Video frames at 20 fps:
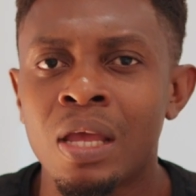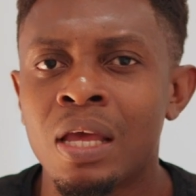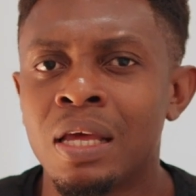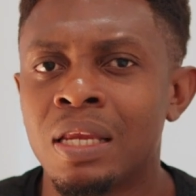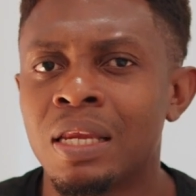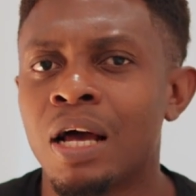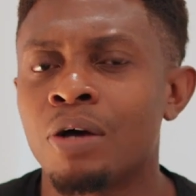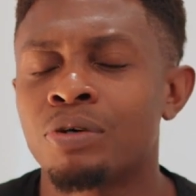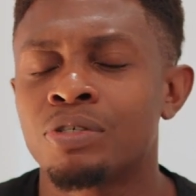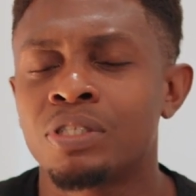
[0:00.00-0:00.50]

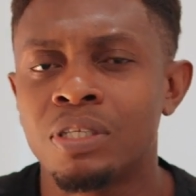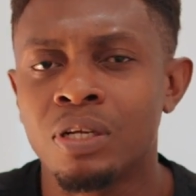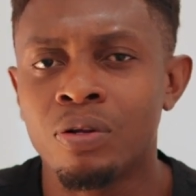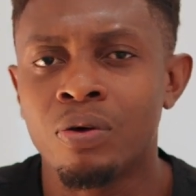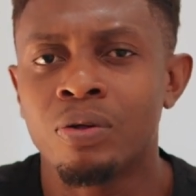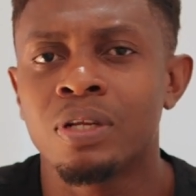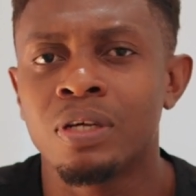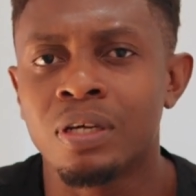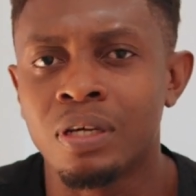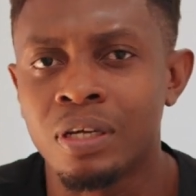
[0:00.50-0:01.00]
Now, still
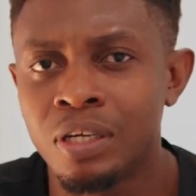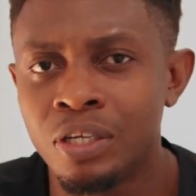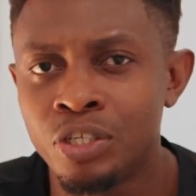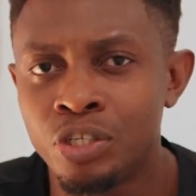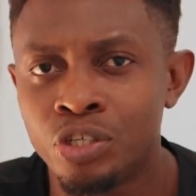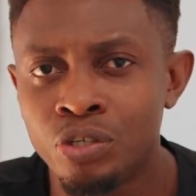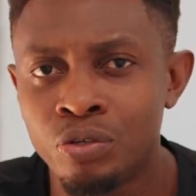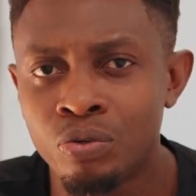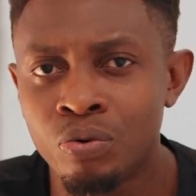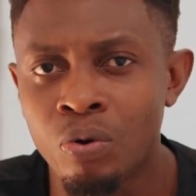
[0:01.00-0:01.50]
on the
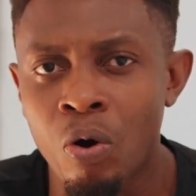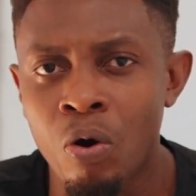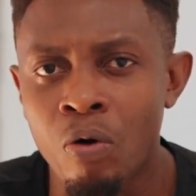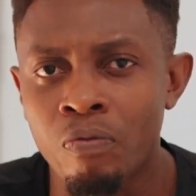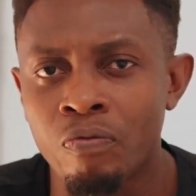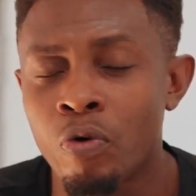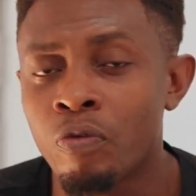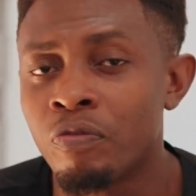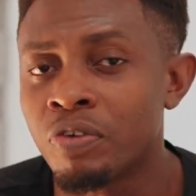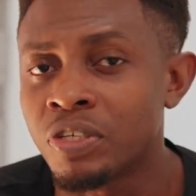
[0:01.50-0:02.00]
issue
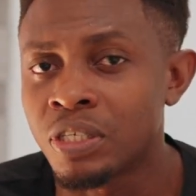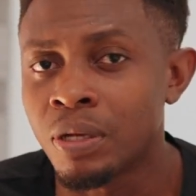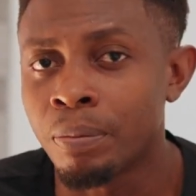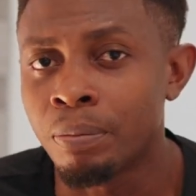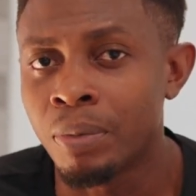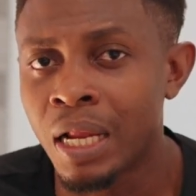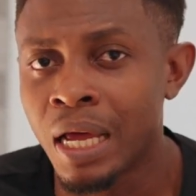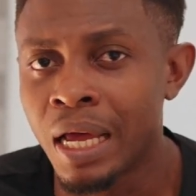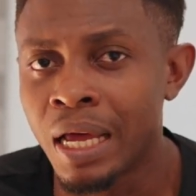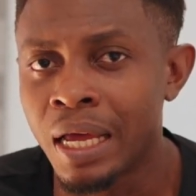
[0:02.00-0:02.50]
of
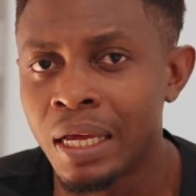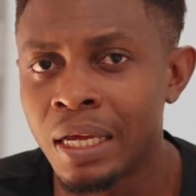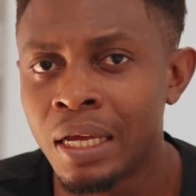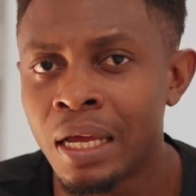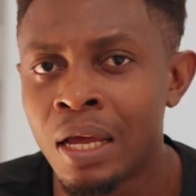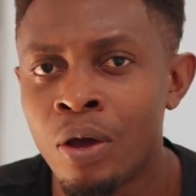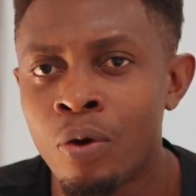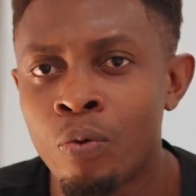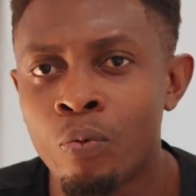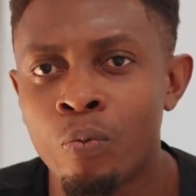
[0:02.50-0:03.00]
oversupply,
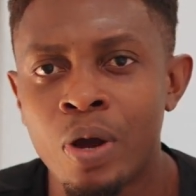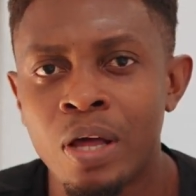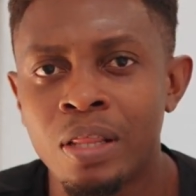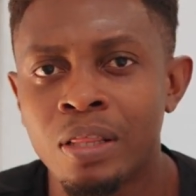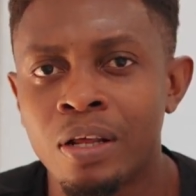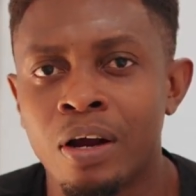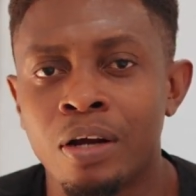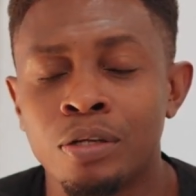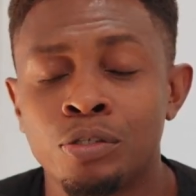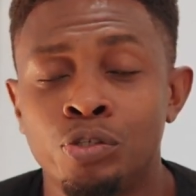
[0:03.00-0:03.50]
when
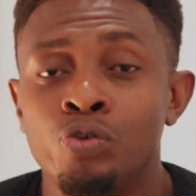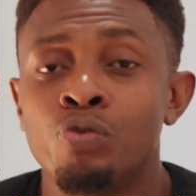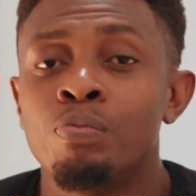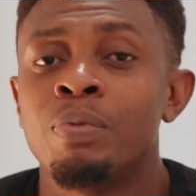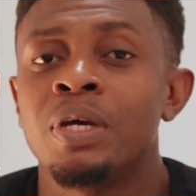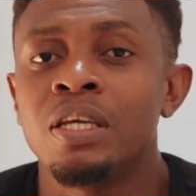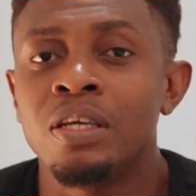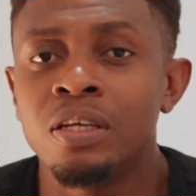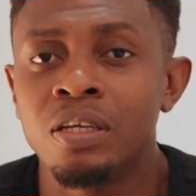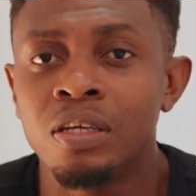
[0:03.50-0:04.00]
there are too
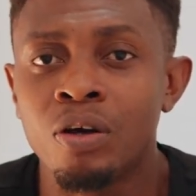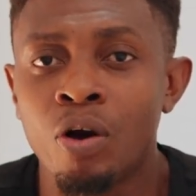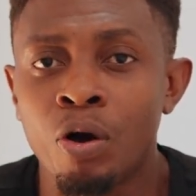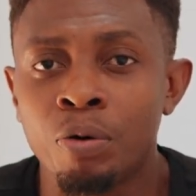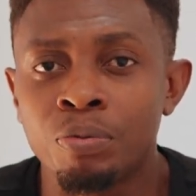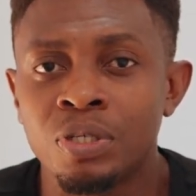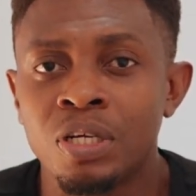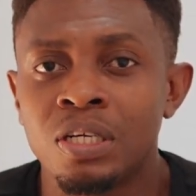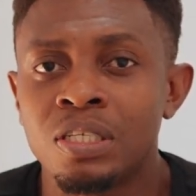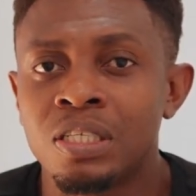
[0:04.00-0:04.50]
many
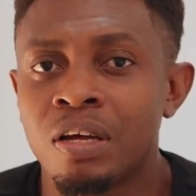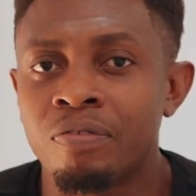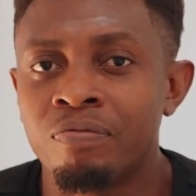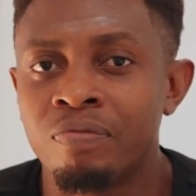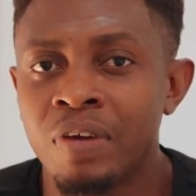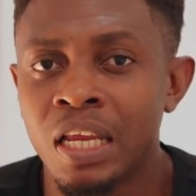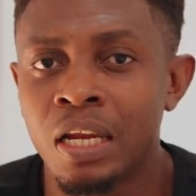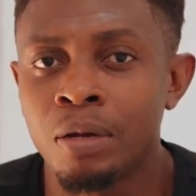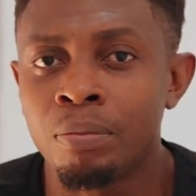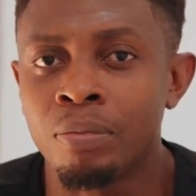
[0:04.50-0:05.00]
options
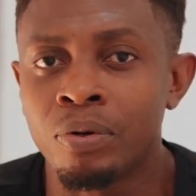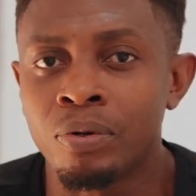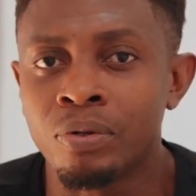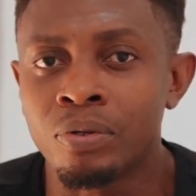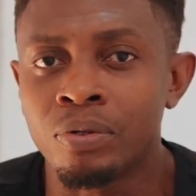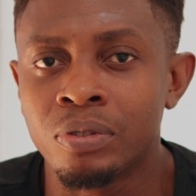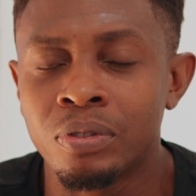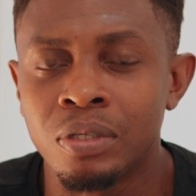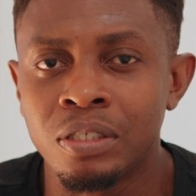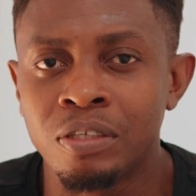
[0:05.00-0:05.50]

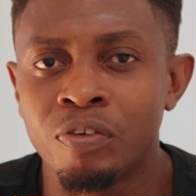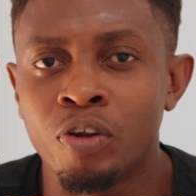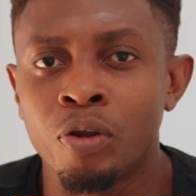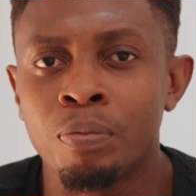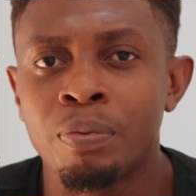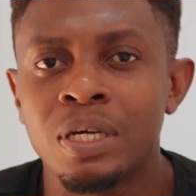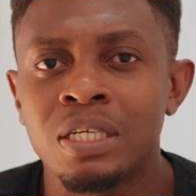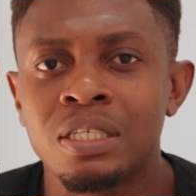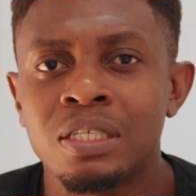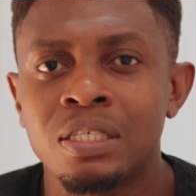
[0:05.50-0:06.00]
available,
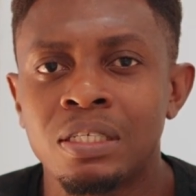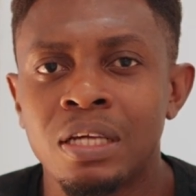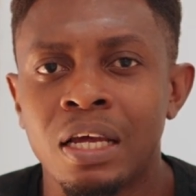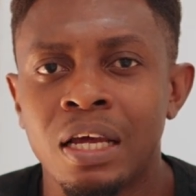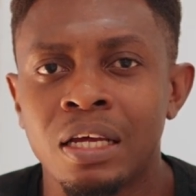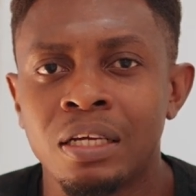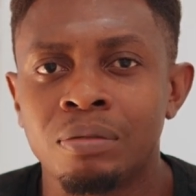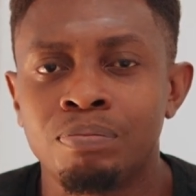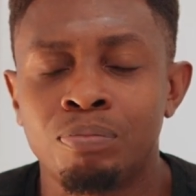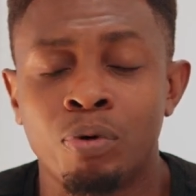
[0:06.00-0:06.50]
developers
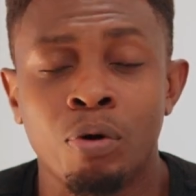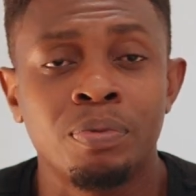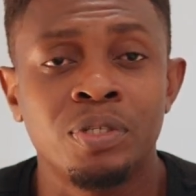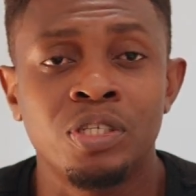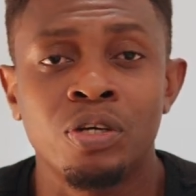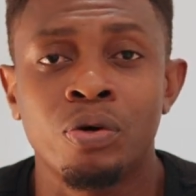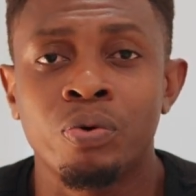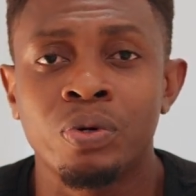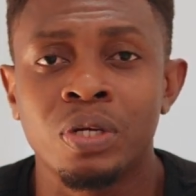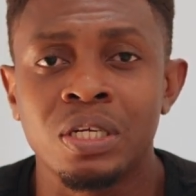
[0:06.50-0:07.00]
and
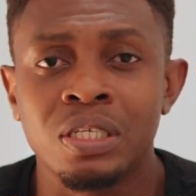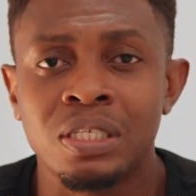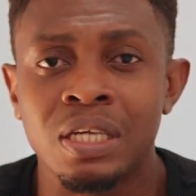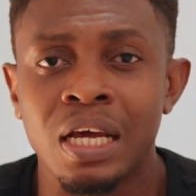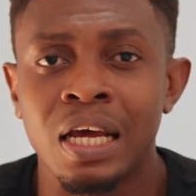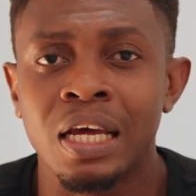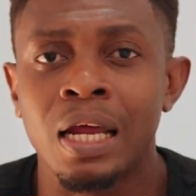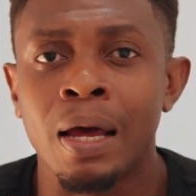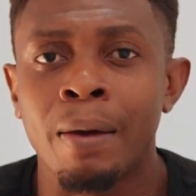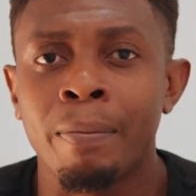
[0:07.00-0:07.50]
property owners
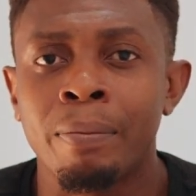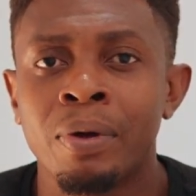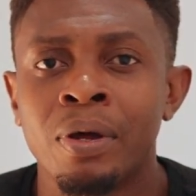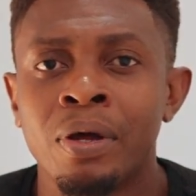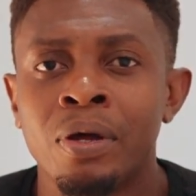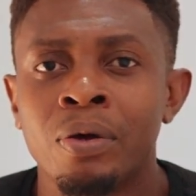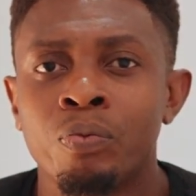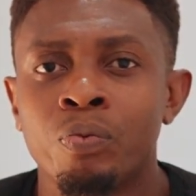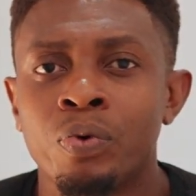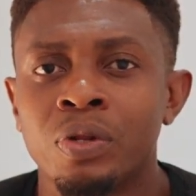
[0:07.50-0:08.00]
end up
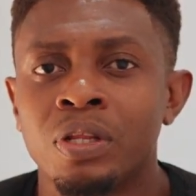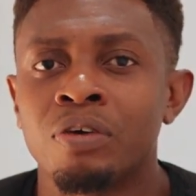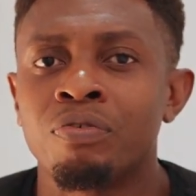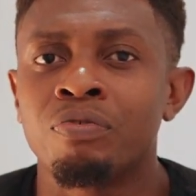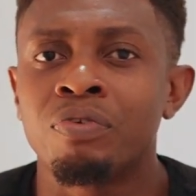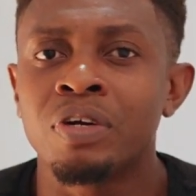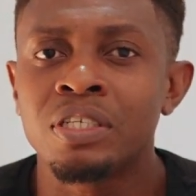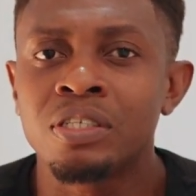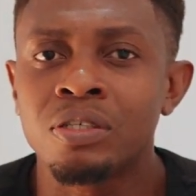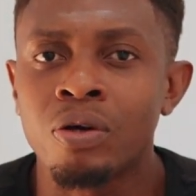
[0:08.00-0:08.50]
with a
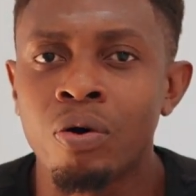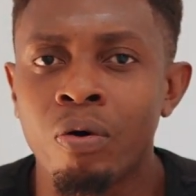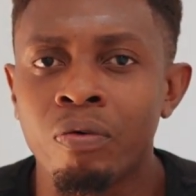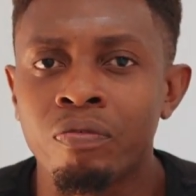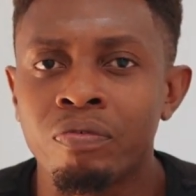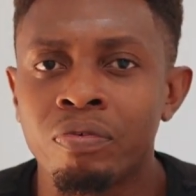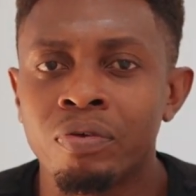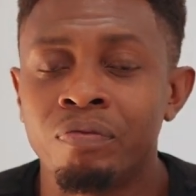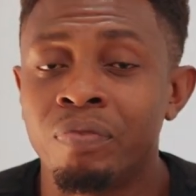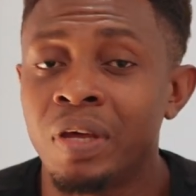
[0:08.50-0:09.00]
risk
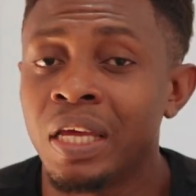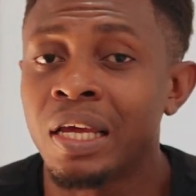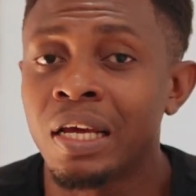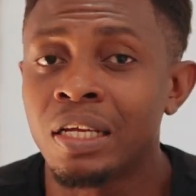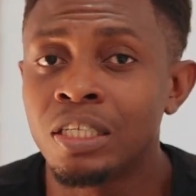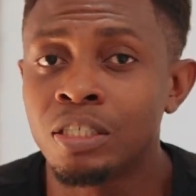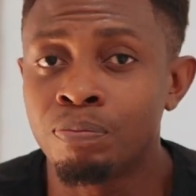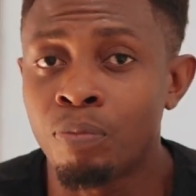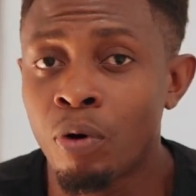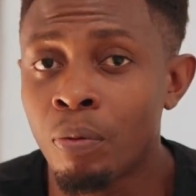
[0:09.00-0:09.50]
of
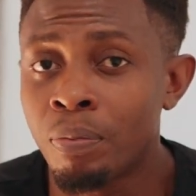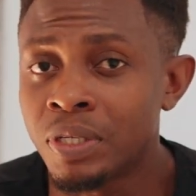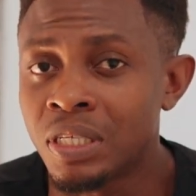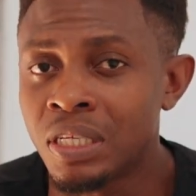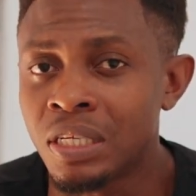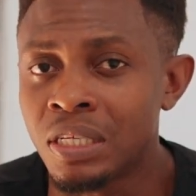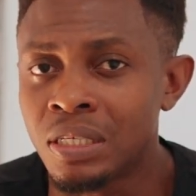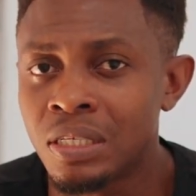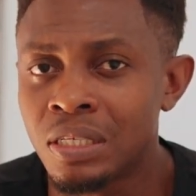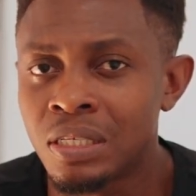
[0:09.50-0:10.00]
vacant
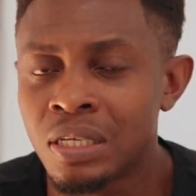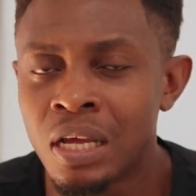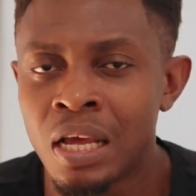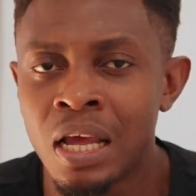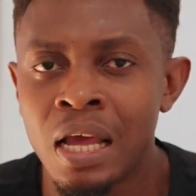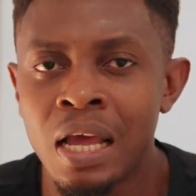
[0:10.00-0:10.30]
properties.